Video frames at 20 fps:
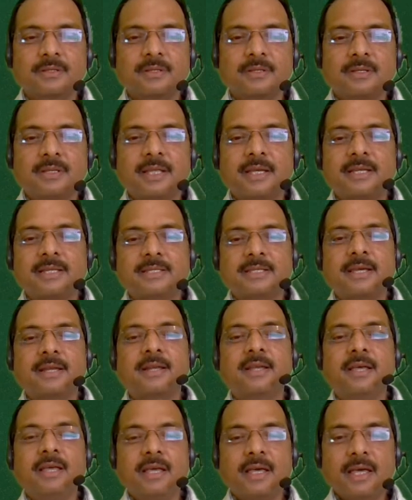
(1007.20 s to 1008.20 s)
There is an
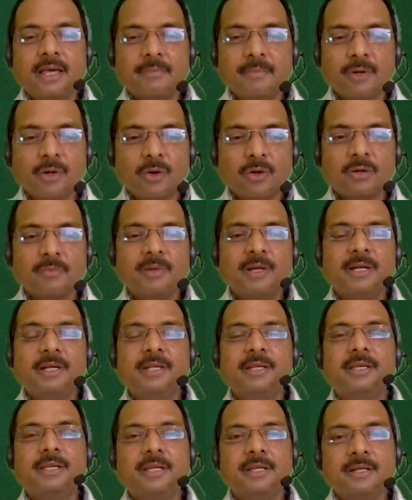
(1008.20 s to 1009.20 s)

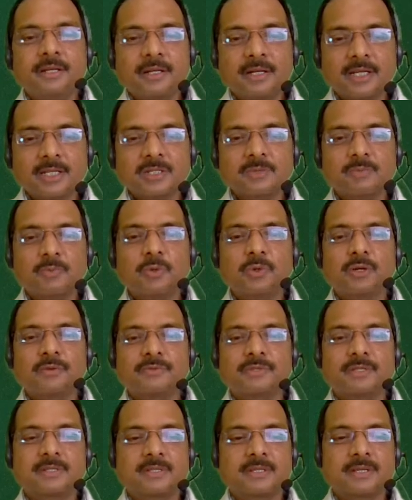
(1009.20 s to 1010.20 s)
abnormality in transport of
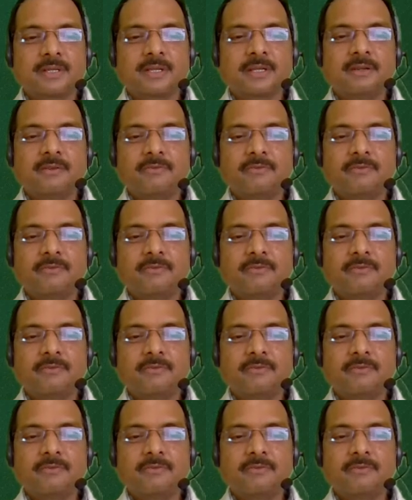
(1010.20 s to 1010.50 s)
cystine